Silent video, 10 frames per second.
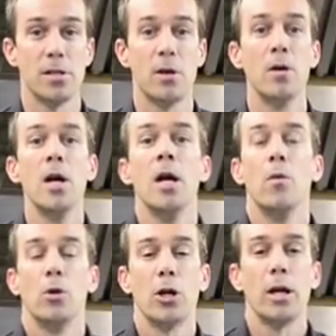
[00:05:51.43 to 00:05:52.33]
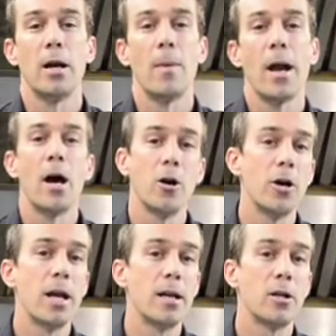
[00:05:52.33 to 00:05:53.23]
So we're looking at about
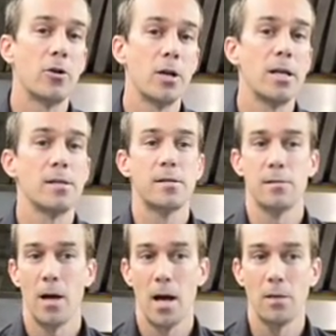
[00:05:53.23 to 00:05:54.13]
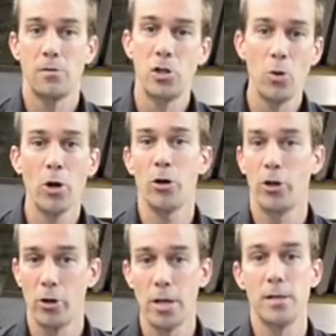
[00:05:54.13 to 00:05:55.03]
180 degrees, 200
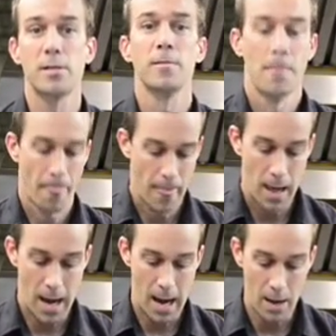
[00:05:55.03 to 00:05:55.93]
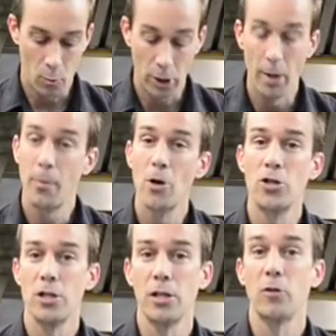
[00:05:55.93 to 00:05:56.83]
degrees, and we're going to
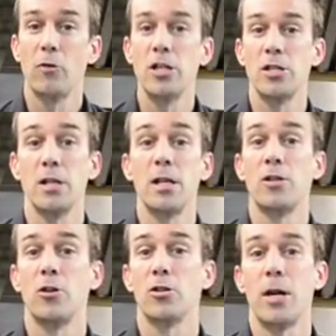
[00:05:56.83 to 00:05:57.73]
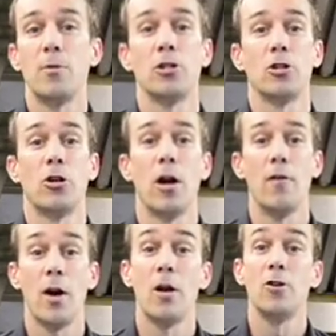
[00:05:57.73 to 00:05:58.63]
poach it until it reaches an internal temperature
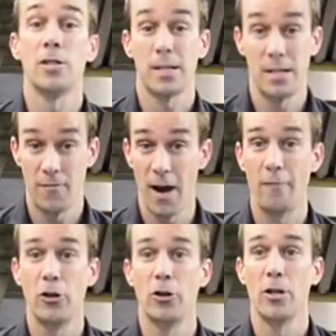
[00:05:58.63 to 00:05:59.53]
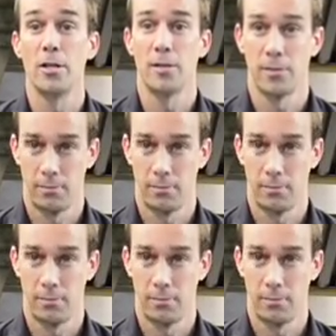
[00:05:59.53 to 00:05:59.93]
of 165 degrees.